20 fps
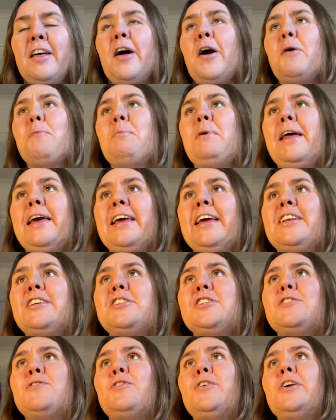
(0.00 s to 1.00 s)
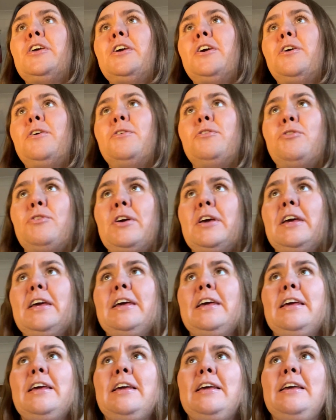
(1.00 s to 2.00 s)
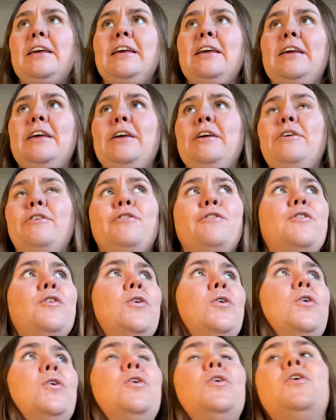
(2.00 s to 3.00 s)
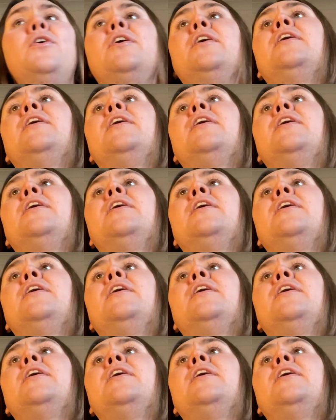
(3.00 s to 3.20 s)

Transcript: I'll play it just for you. 3, 4.